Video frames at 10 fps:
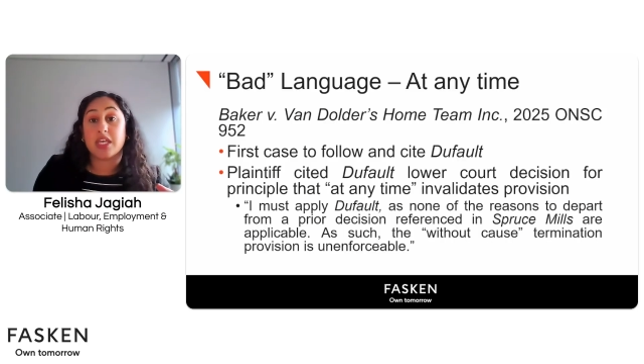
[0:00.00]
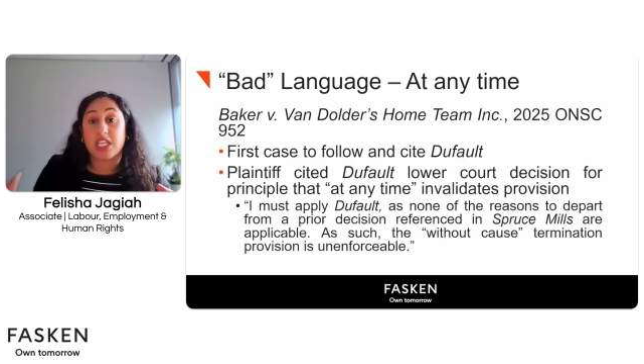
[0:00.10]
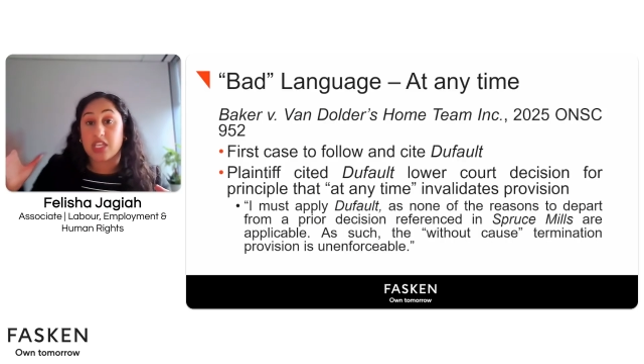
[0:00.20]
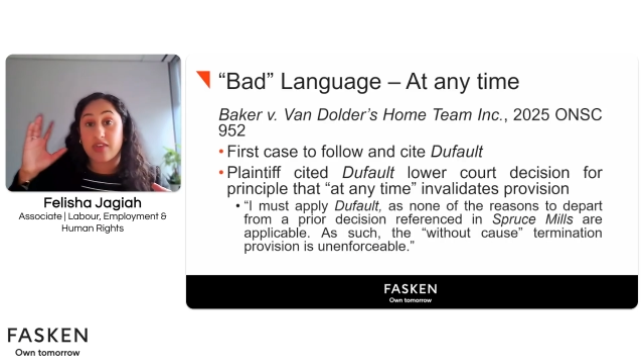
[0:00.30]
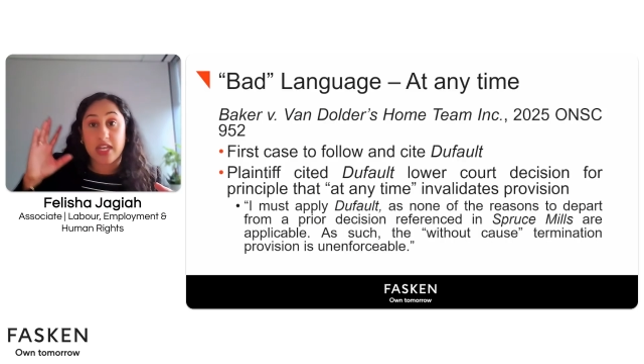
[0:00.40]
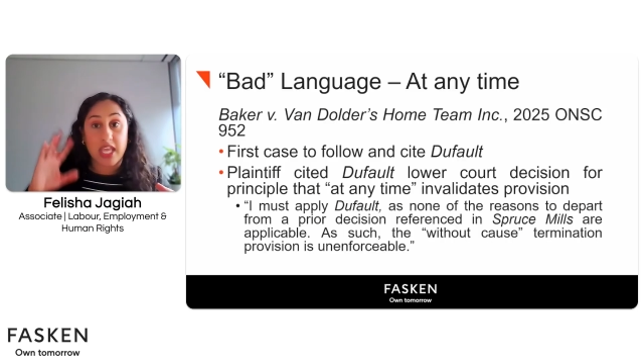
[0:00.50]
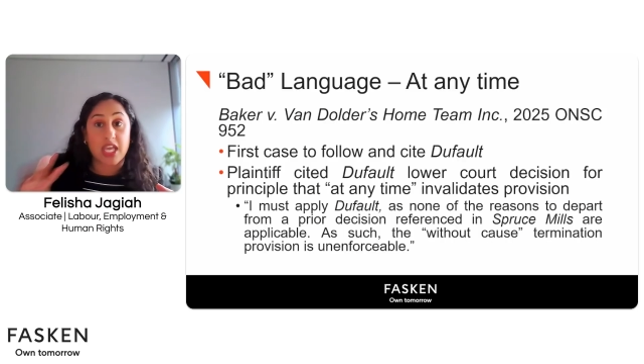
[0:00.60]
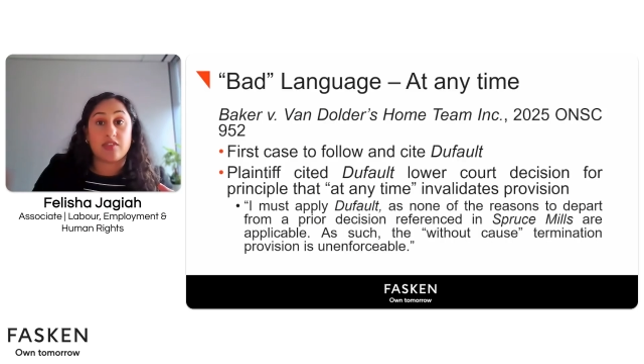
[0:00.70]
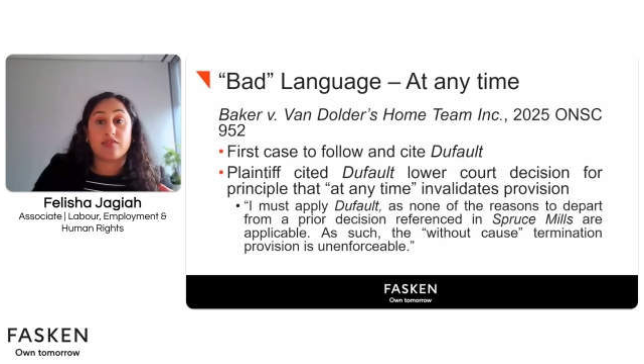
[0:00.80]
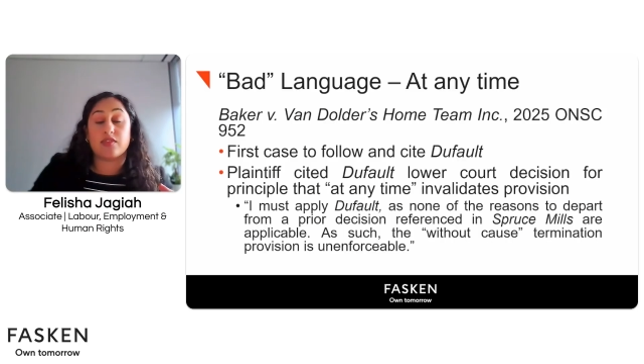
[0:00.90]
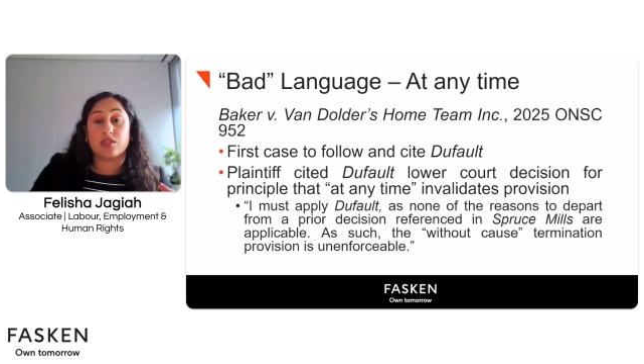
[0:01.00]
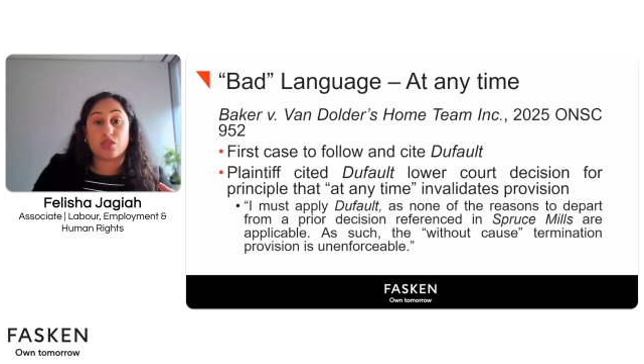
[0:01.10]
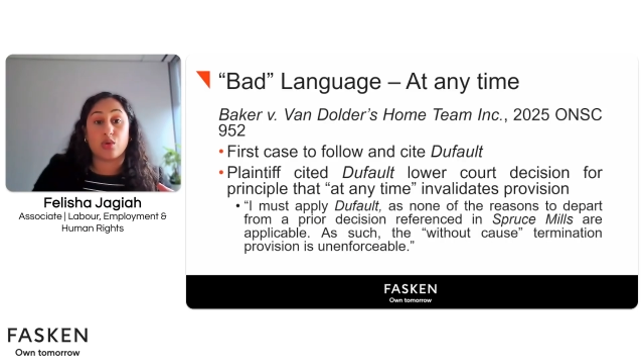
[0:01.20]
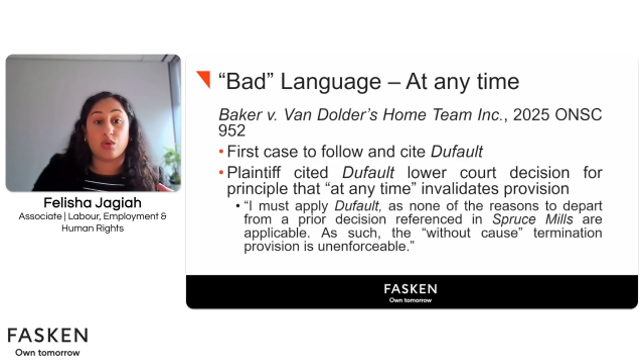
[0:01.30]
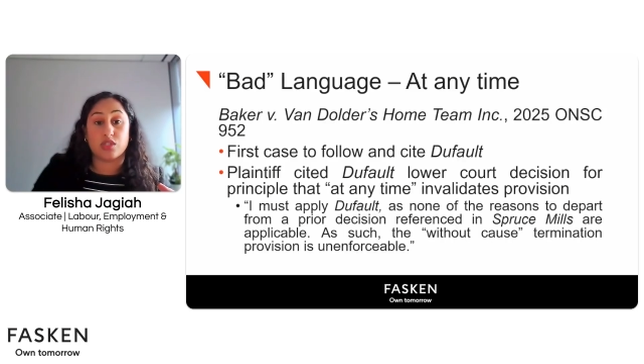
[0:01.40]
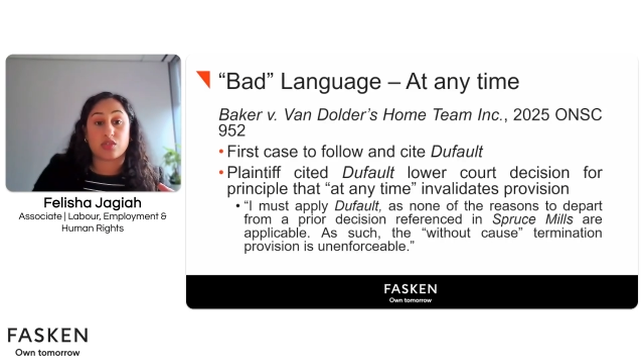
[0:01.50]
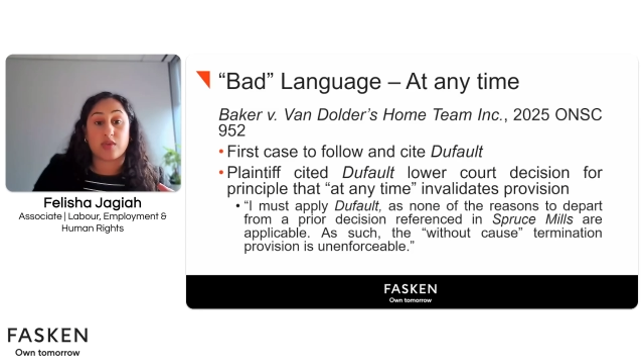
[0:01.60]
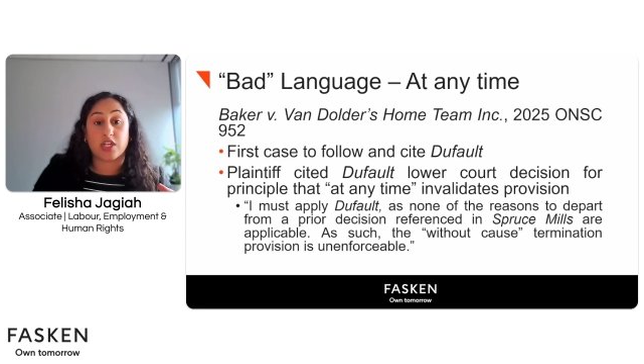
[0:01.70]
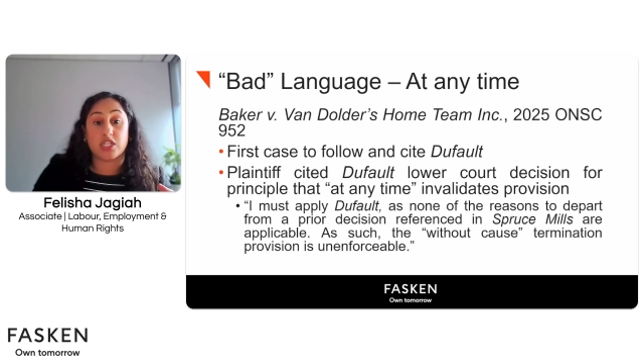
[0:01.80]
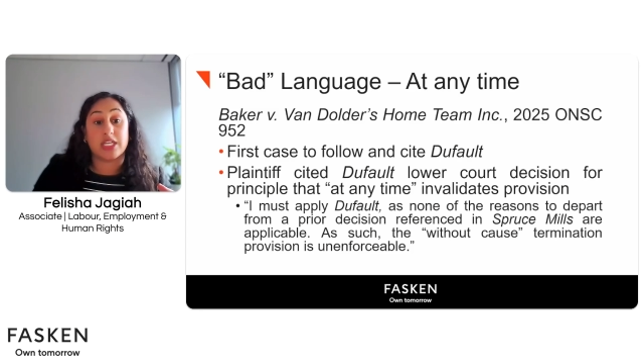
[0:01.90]
even if sole
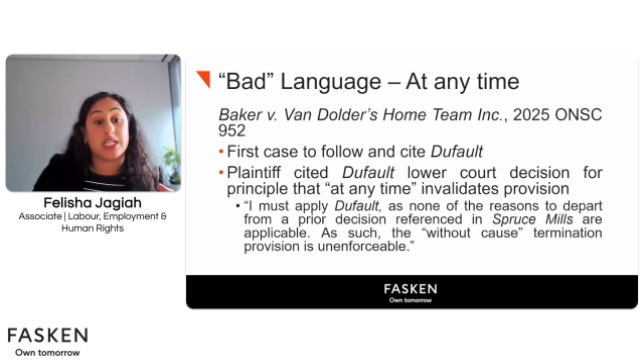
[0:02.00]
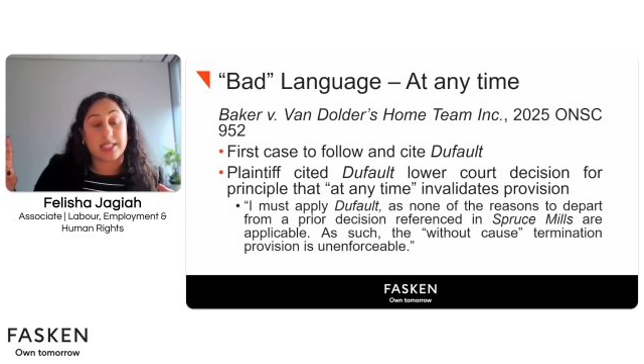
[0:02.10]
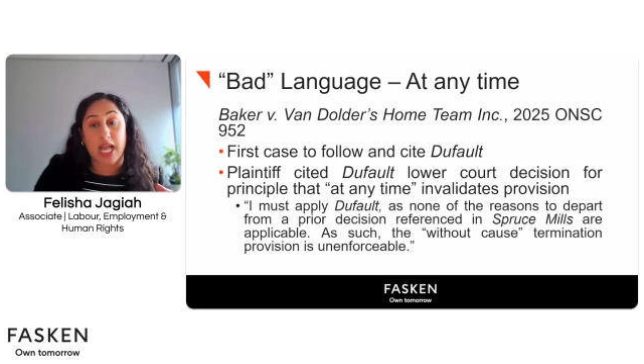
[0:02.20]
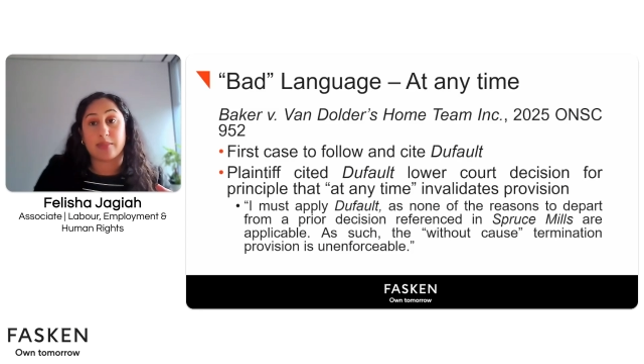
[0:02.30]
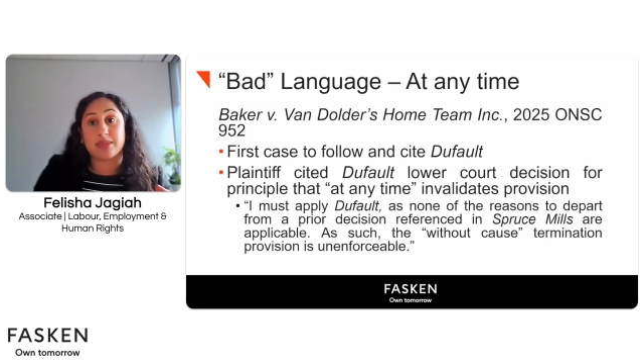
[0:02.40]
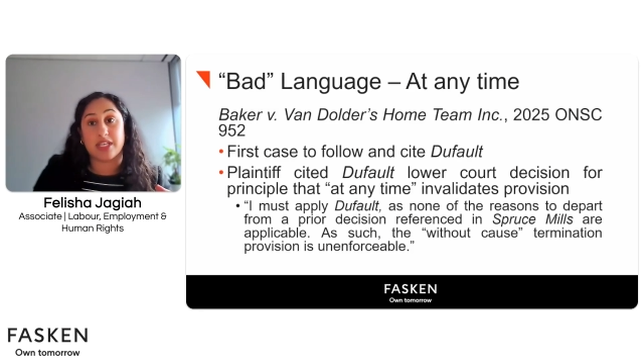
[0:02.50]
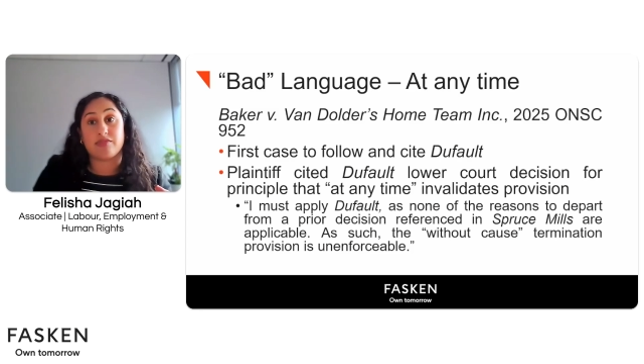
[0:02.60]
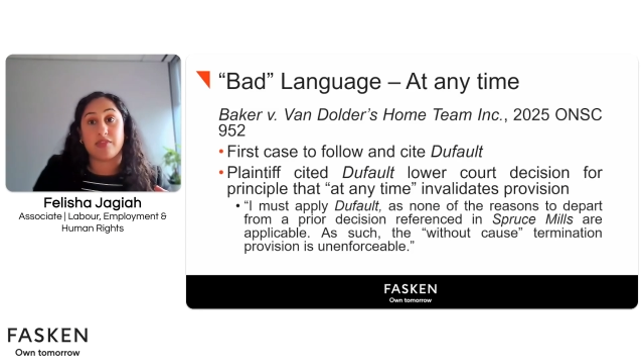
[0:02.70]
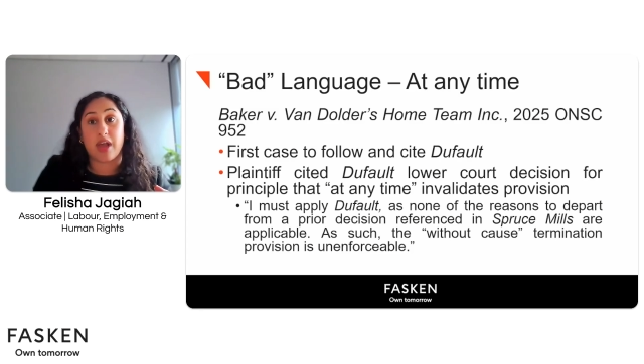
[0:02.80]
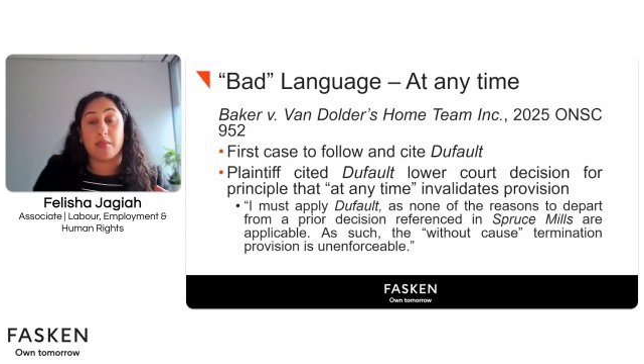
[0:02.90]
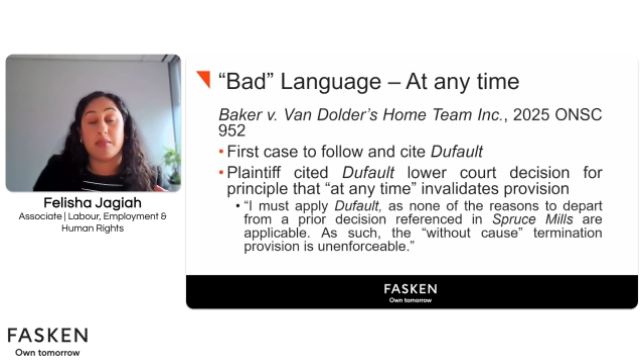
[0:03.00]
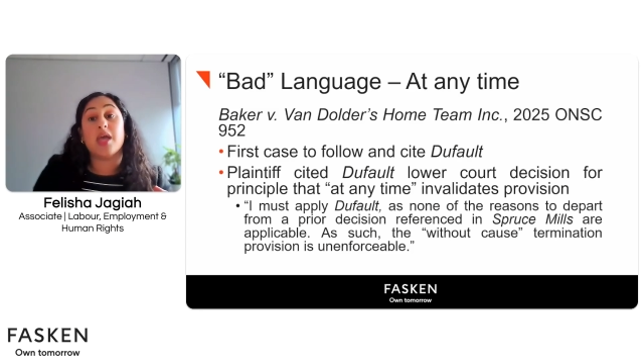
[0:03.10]
discretion is absent from